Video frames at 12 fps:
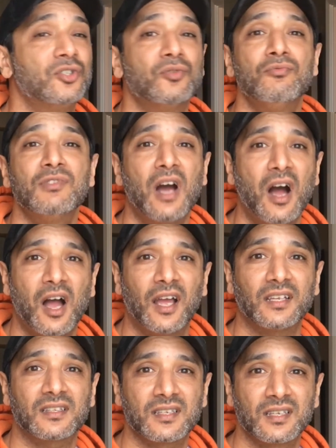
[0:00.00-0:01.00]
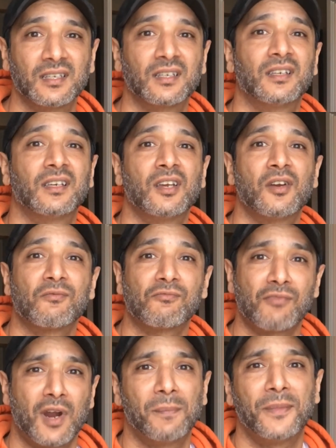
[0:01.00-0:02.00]
Do not
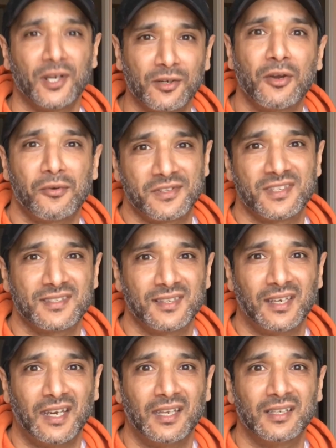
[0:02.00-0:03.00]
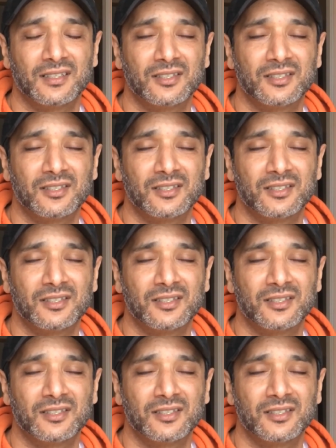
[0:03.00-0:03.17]
rub their noses in it.